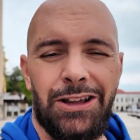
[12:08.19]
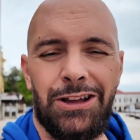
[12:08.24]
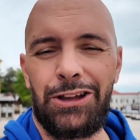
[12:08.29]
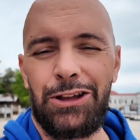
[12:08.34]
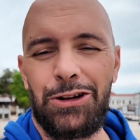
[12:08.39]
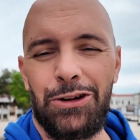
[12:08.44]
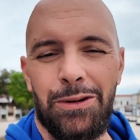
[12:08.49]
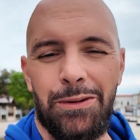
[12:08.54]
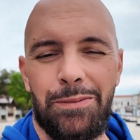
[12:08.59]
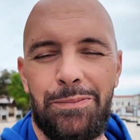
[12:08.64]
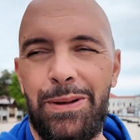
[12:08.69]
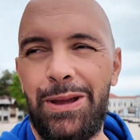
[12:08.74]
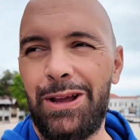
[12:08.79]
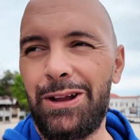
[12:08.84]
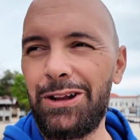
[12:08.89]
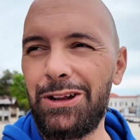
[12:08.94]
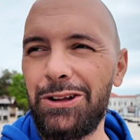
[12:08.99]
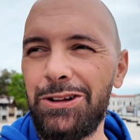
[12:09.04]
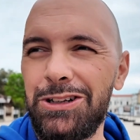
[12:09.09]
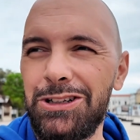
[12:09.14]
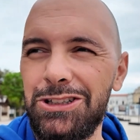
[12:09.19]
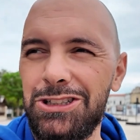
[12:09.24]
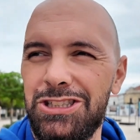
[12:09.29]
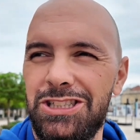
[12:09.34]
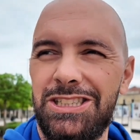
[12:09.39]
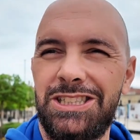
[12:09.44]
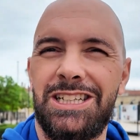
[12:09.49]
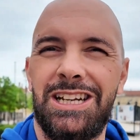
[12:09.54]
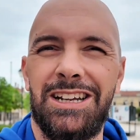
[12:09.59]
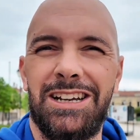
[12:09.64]
European Union
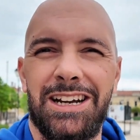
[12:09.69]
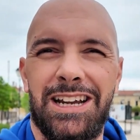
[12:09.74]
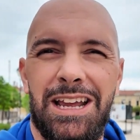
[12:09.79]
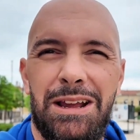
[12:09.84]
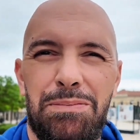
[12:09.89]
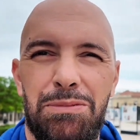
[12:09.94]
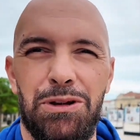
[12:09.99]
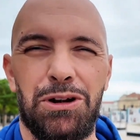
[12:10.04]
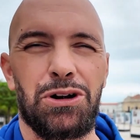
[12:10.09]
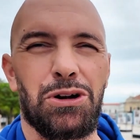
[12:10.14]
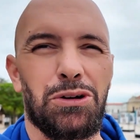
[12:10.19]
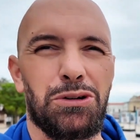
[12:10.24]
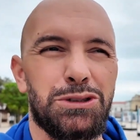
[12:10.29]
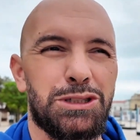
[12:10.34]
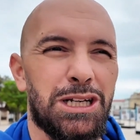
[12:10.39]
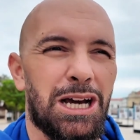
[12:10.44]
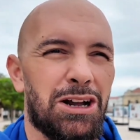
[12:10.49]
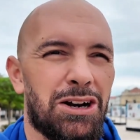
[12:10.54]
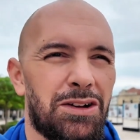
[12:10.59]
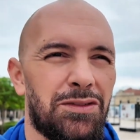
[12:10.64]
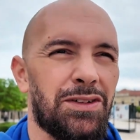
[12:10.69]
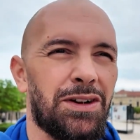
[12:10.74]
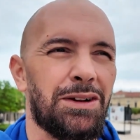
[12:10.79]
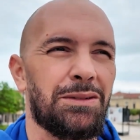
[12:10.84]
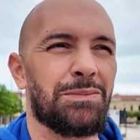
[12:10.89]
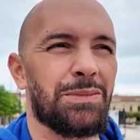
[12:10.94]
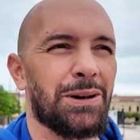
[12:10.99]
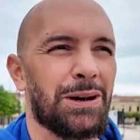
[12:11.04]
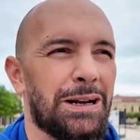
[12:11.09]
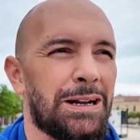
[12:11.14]
should keep their nose out of
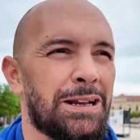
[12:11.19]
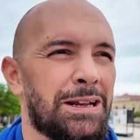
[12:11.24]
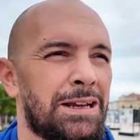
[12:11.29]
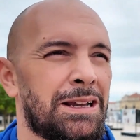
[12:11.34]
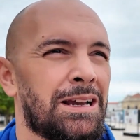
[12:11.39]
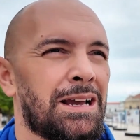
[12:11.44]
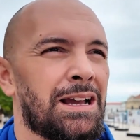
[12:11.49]
it. But